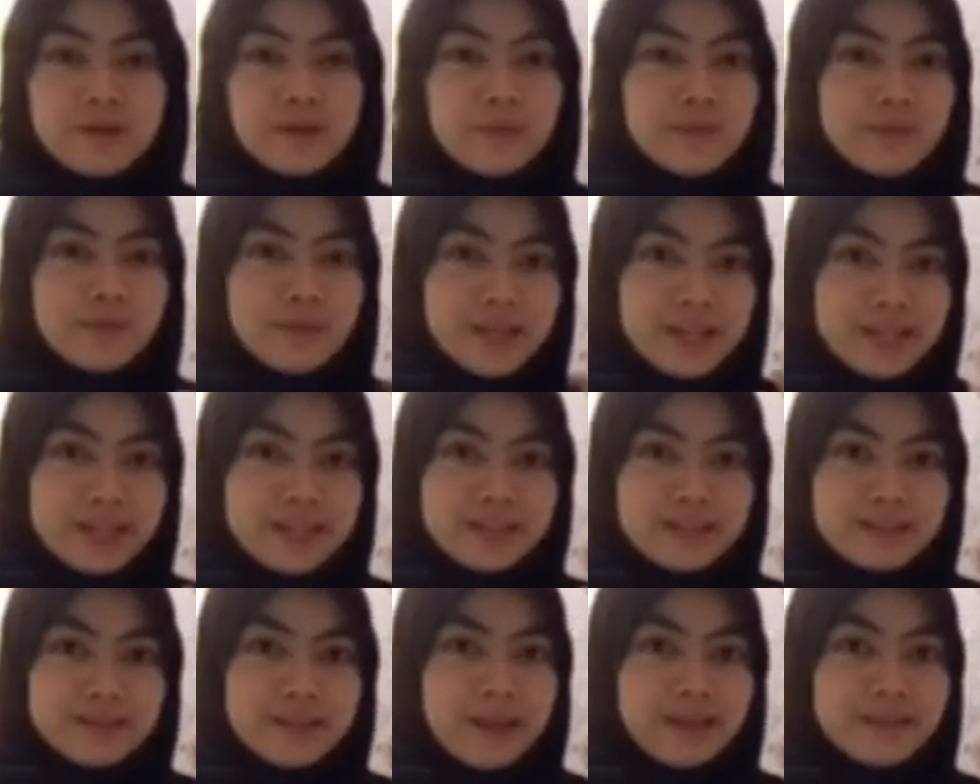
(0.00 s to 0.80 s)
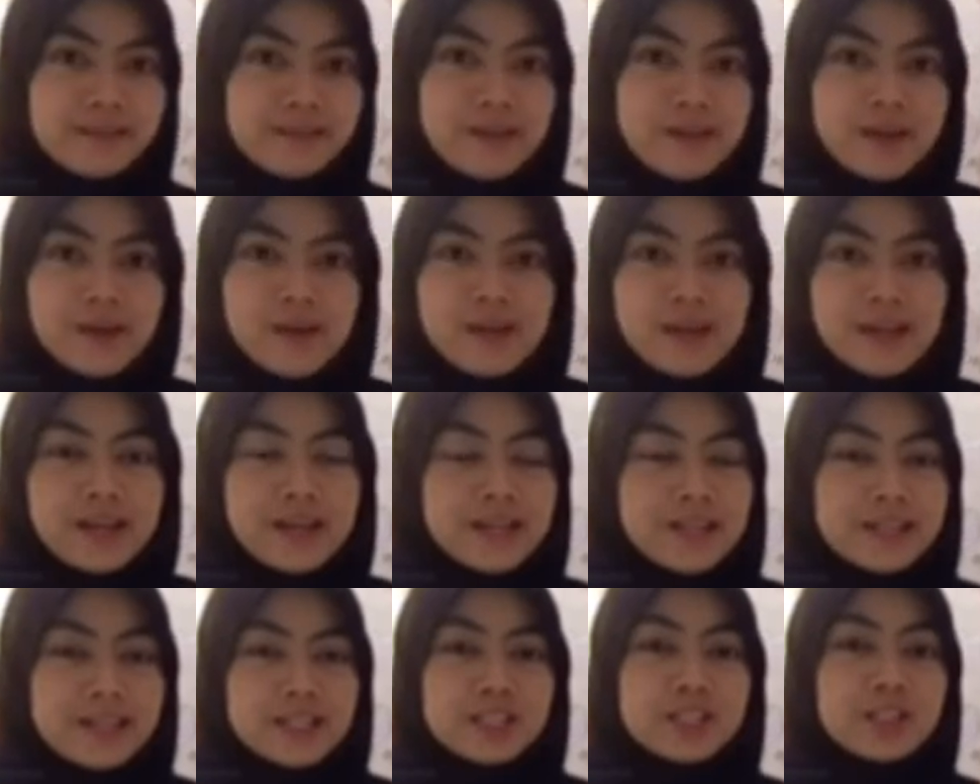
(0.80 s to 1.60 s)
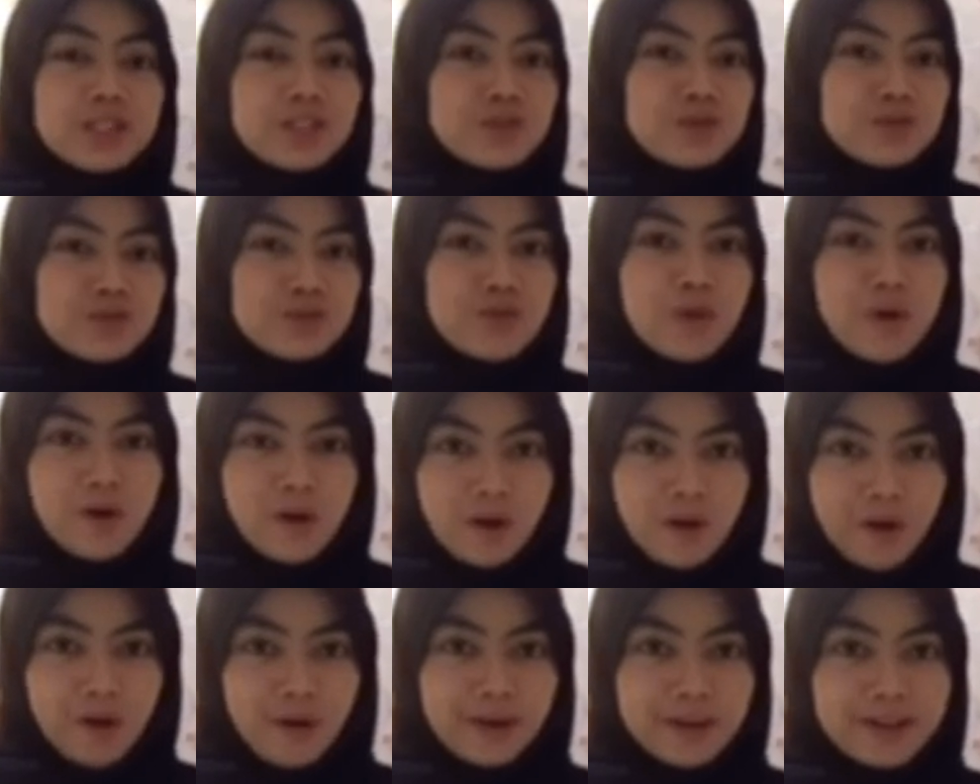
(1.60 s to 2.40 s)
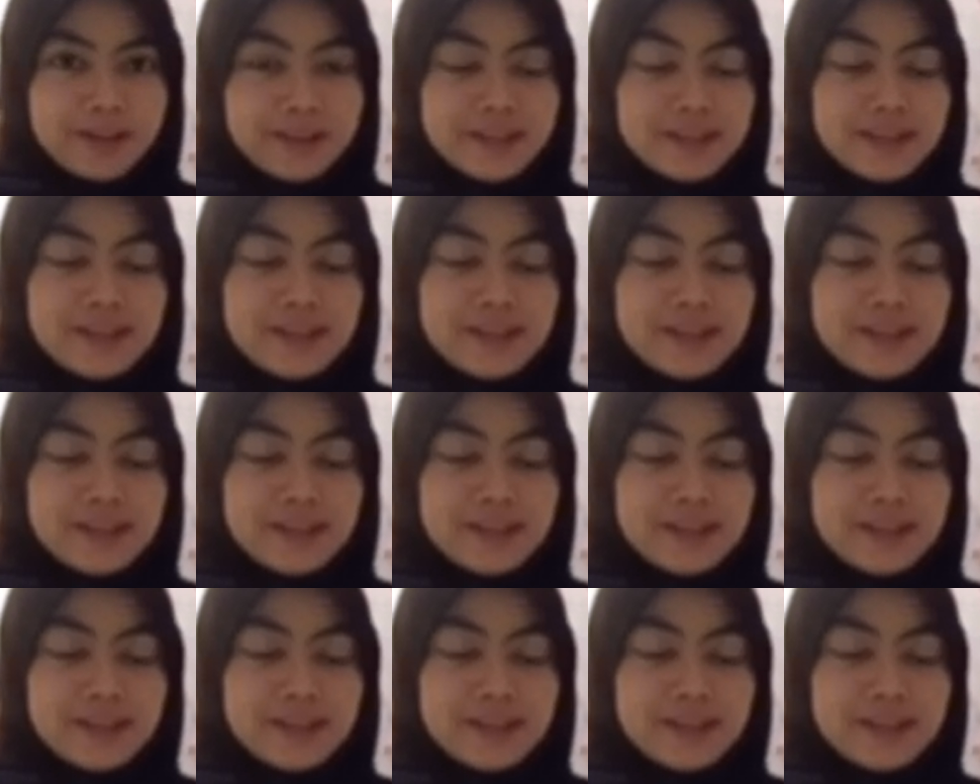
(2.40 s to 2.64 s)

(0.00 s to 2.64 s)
complaining that it is too hot.